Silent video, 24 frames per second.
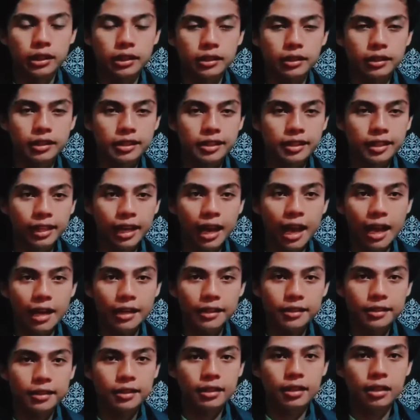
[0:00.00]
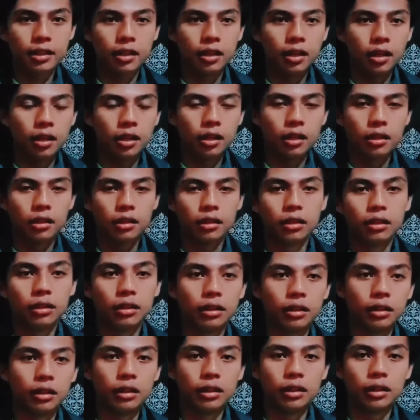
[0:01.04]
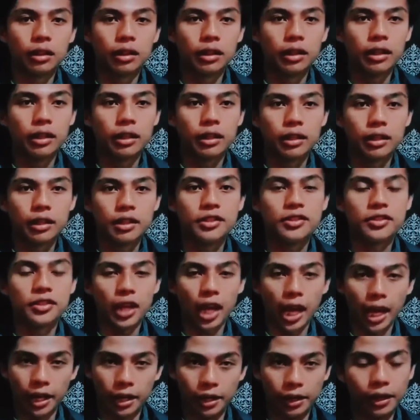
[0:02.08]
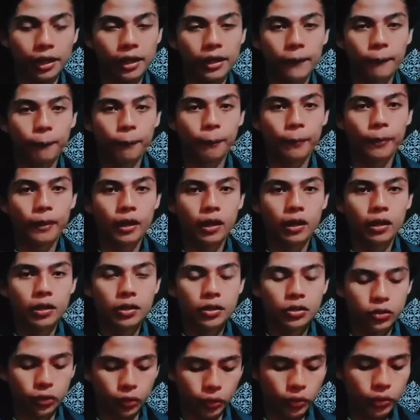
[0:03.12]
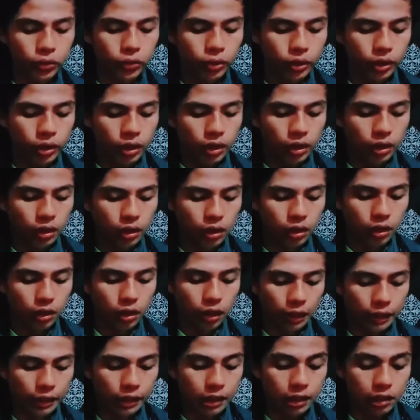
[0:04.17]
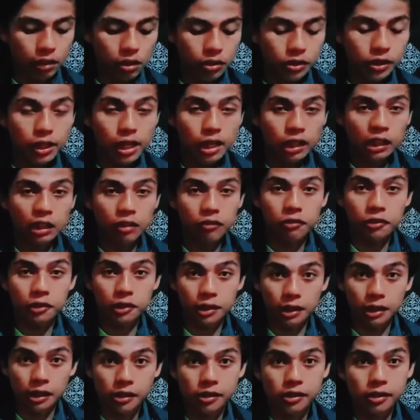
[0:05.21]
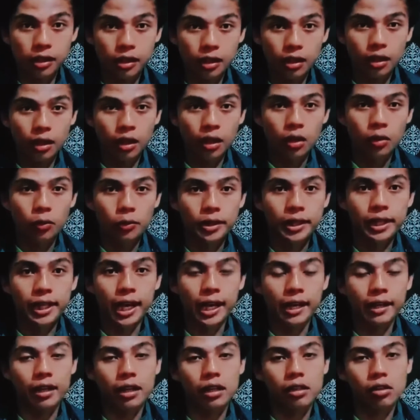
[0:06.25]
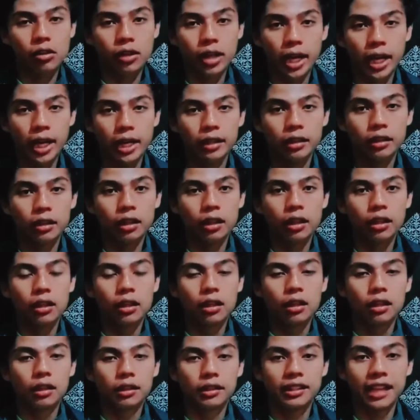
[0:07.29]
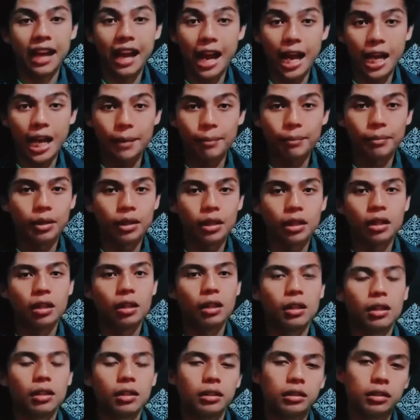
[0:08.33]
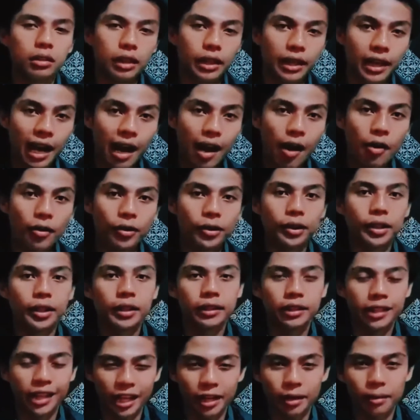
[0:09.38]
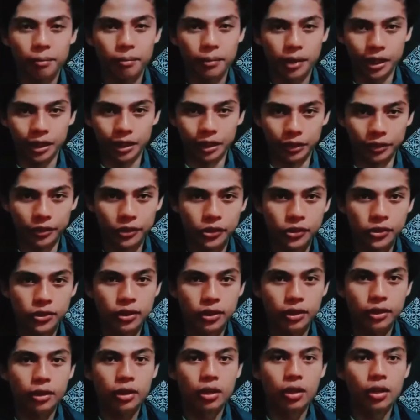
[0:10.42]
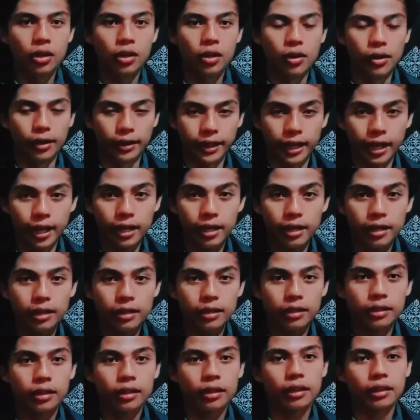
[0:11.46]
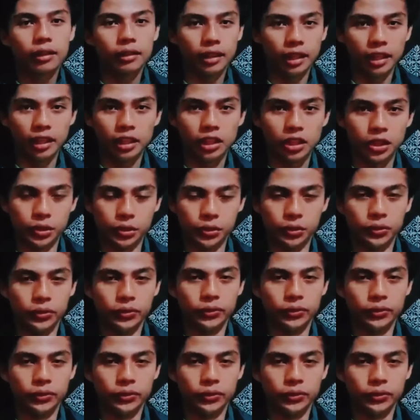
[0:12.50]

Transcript: this class uh, is end. So in the closing activities, we can allocate time around 10 minutes. Okay, thank you.